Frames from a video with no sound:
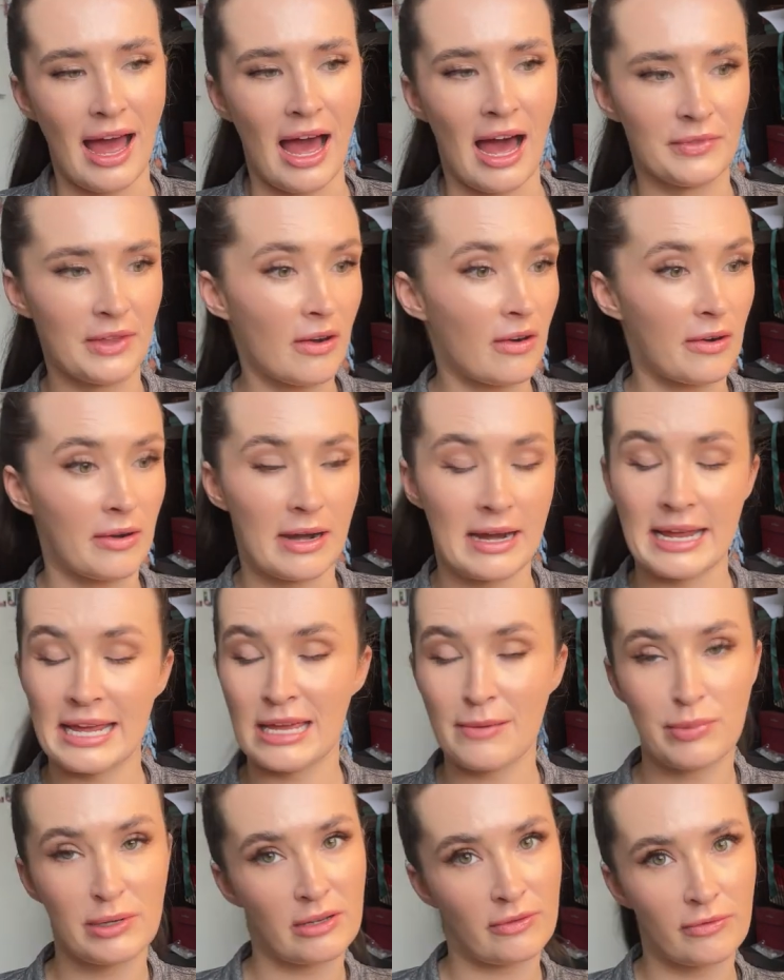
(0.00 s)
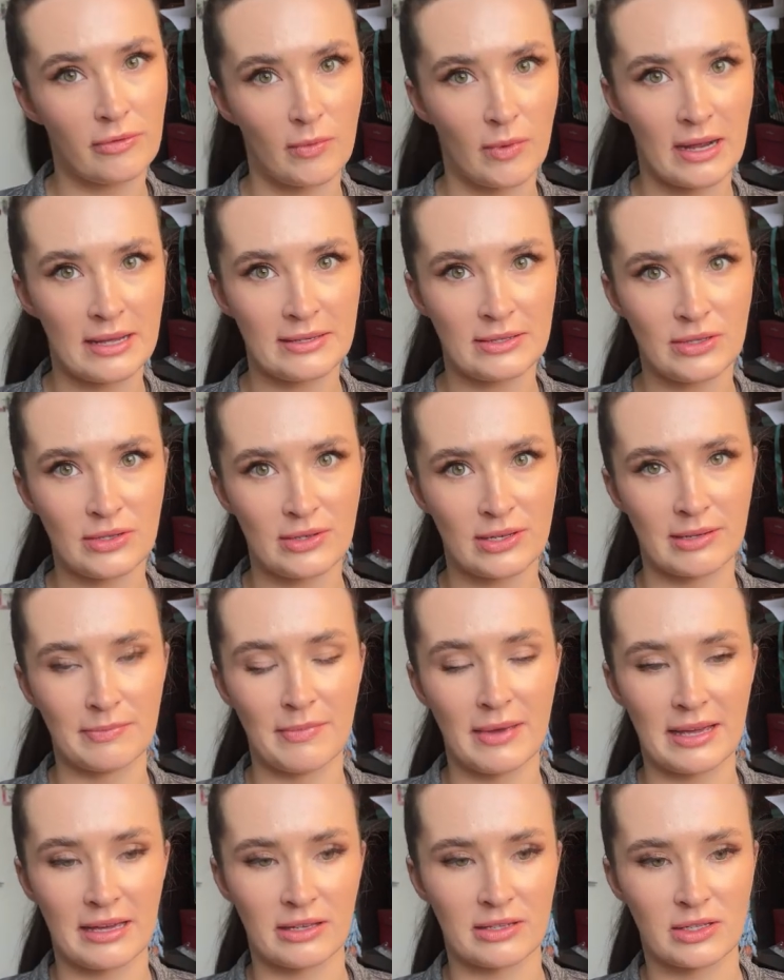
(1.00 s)
There are a heap of different ways you can
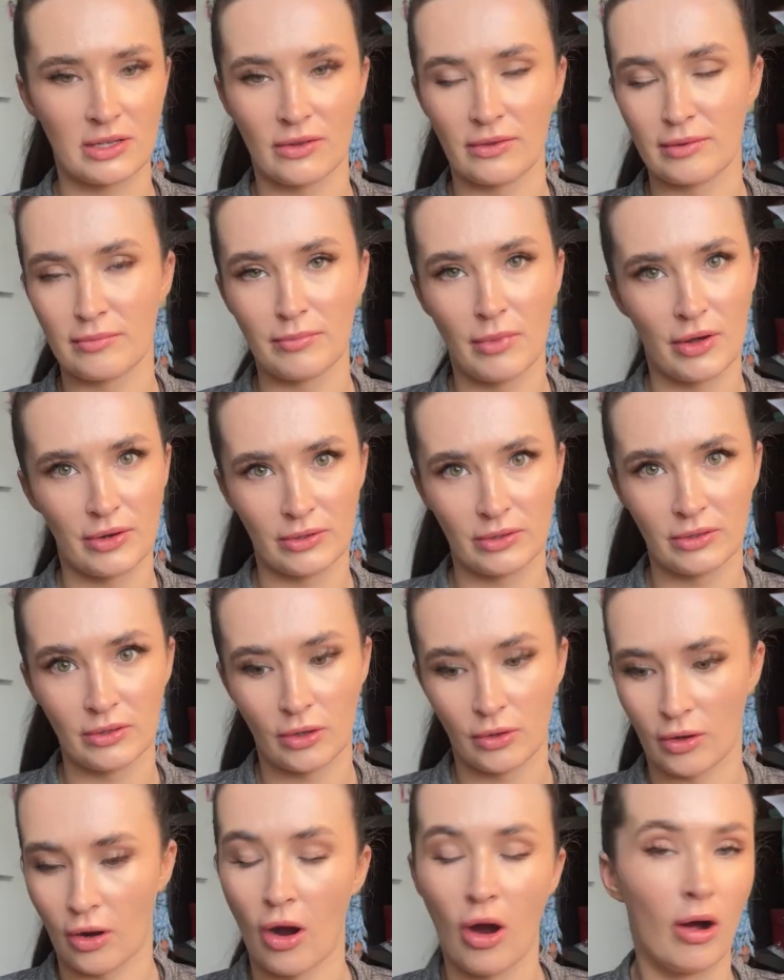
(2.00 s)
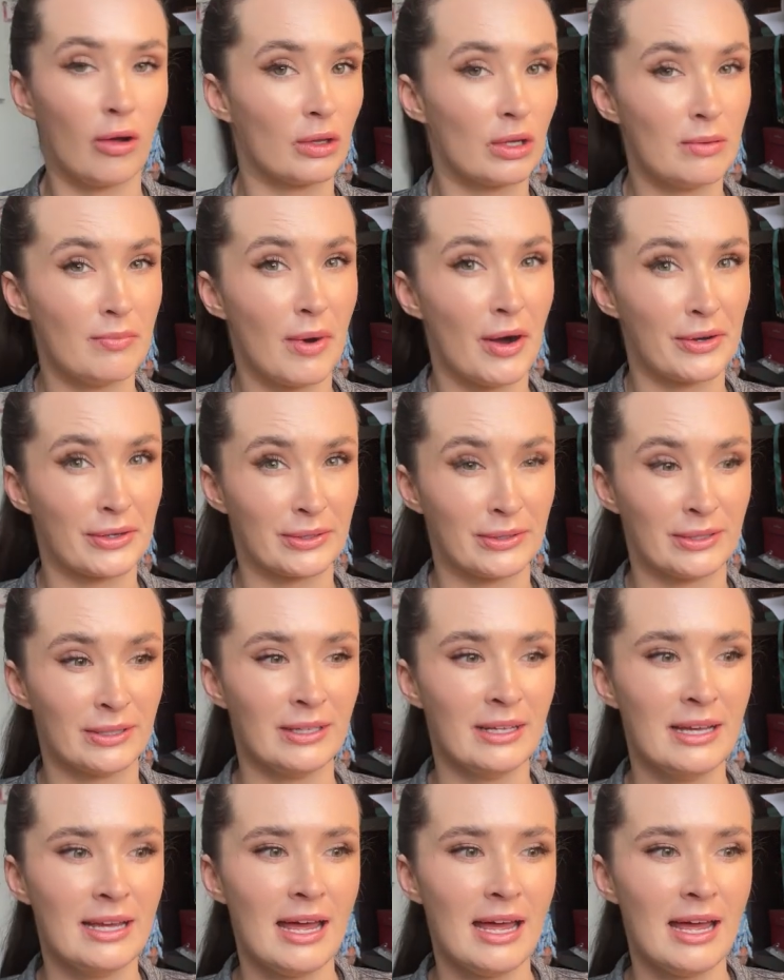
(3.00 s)
make a solid model or a hollow model.